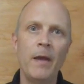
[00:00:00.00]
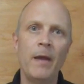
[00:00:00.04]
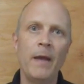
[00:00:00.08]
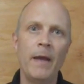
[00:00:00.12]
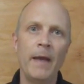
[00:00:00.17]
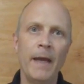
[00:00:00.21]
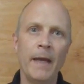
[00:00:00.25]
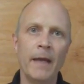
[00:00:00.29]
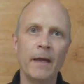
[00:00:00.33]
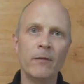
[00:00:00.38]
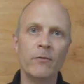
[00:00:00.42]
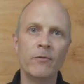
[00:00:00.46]

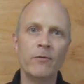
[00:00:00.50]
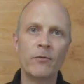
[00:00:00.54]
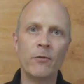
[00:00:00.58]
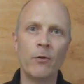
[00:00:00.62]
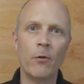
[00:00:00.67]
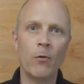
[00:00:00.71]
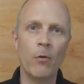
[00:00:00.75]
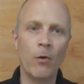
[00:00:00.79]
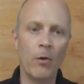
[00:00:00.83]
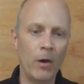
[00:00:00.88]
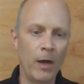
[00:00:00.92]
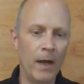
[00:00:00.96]
And
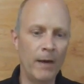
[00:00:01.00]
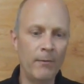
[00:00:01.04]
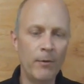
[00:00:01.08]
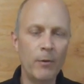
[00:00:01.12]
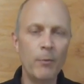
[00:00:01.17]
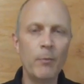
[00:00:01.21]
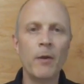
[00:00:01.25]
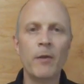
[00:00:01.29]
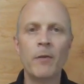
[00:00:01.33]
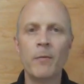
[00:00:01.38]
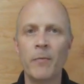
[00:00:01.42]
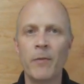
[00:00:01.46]
so every
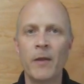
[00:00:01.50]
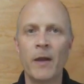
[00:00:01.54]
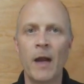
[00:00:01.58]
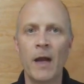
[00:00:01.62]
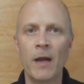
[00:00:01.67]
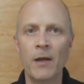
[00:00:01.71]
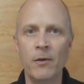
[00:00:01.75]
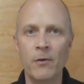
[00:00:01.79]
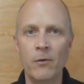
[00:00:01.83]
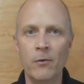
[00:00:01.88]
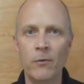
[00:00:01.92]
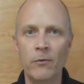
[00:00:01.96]
rhythm that I
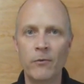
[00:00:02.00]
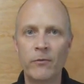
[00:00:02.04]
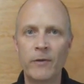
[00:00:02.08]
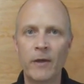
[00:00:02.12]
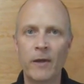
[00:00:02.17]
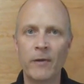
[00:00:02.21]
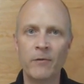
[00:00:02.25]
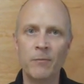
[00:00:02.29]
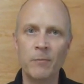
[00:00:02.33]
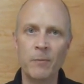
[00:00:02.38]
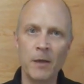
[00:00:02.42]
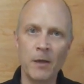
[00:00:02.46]
use
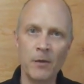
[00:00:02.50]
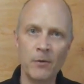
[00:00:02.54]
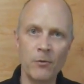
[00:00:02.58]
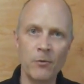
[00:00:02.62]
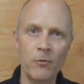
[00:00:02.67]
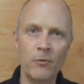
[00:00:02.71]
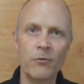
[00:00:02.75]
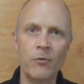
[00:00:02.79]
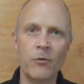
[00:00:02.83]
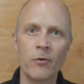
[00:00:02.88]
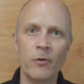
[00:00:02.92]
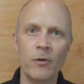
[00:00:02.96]
tends to be
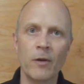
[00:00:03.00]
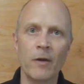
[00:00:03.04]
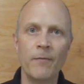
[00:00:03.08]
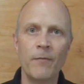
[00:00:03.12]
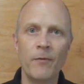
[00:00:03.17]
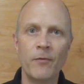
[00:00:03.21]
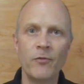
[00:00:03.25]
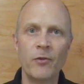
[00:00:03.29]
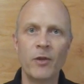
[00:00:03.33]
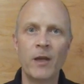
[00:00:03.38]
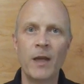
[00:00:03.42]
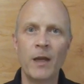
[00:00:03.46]
unusual enough
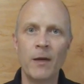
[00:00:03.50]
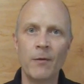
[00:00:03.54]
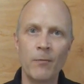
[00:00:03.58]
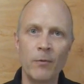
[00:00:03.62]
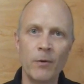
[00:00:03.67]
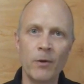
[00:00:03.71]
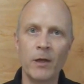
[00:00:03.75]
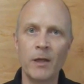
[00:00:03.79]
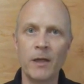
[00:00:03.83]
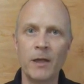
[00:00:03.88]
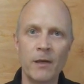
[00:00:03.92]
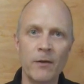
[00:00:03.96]
that you can't
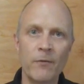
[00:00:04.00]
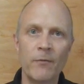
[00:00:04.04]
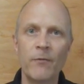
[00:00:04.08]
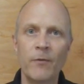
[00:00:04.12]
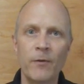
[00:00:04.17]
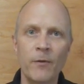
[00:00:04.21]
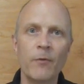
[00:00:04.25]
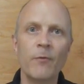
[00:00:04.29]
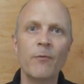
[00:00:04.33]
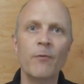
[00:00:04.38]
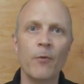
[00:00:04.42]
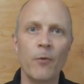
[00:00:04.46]
really get a
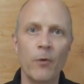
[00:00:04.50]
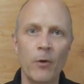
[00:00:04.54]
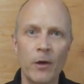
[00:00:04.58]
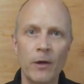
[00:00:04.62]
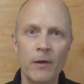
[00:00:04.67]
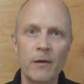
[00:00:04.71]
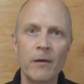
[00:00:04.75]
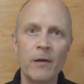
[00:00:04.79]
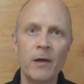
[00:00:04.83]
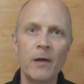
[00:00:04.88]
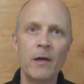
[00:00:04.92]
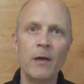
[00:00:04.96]
feel for
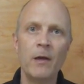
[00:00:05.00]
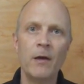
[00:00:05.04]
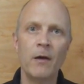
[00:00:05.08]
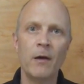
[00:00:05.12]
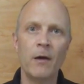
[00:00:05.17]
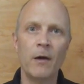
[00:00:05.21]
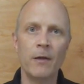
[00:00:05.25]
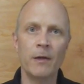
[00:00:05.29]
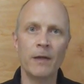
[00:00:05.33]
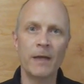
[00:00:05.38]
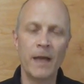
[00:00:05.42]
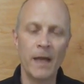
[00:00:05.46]
it.
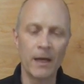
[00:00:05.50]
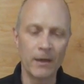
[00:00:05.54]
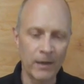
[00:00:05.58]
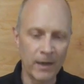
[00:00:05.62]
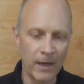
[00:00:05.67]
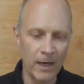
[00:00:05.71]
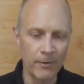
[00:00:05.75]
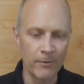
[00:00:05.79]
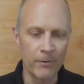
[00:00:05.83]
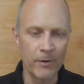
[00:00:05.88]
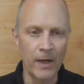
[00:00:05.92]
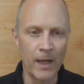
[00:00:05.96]
You can't
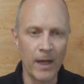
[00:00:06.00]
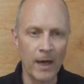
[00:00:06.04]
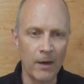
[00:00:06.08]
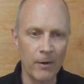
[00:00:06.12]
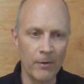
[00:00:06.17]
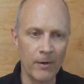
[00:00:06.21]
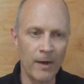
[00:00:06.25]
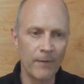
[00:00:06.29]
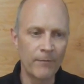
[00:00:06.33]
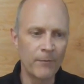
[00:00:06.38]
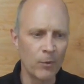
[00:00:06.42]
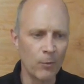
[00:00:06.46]
count it
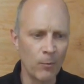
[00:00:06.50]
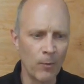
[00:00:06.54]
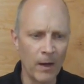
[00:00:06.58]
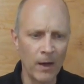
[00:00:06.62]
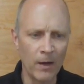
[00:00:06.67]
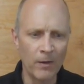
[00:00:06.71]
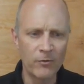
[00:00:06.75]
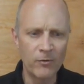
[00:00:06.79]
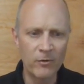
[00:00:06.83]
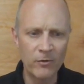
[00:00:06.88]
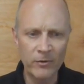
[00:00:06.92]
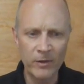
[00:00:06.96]
out. After a
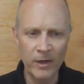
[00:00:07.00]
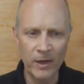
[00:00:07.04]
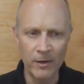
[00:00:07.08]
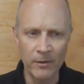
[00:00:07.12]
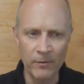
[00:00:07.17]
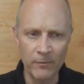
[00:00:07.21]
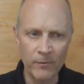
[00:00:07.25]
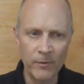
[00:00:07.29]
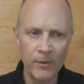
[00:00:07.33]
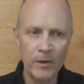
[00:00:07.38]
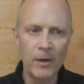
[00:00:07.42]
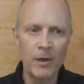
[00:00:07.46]
while, it just kind
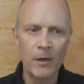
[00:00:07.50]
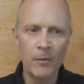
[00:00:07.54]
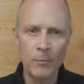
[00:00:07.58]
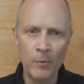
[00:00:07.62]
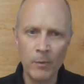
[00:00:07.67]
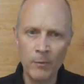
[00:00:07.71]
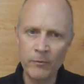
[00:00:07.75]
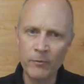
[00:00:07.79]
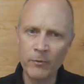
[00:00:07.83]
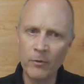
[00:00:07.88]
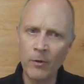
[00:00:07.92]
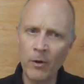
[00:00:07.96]
of
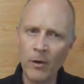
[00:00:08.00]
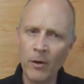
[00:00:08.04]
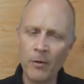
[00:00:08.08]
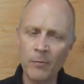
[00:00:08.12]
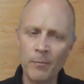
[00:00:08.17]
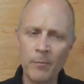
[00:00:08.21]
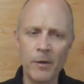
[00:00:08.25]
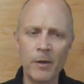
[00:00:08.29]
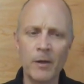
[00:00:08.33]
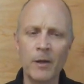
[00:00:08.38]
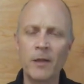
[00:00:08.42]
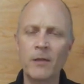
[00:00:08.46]
moves
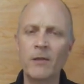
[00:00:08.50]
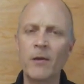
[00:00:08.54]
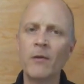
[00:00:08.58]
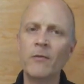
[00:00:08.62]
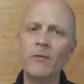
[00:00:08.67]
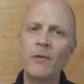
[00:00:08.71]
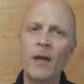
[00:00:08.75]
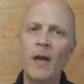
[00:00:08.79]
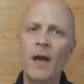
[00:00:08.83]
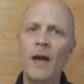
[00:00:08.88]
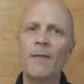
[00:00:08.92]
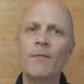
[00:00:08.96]
along, but it
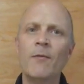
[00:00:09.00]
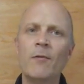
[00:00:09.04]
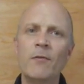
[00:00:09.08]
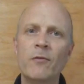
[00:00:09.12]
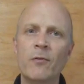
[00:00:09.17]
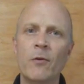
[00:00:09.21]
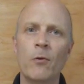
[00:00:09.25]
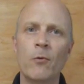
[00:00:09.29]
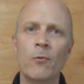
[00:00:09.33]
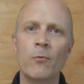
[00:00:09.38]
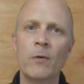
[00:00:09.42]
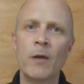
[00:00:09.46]
does have its
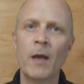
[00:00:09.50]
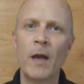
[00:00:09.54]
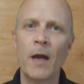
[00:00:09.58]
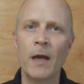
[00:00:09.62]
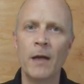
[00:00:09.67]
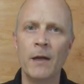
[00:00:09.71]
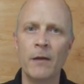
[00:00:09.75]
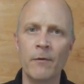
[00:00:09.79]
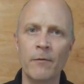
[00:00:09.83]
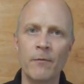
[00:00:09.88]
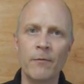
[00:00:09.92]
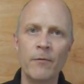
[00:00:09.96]
own
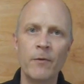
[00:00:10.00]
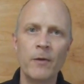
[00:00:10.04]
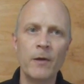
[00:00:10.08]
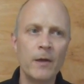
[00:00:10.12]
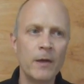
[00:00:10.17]
kind of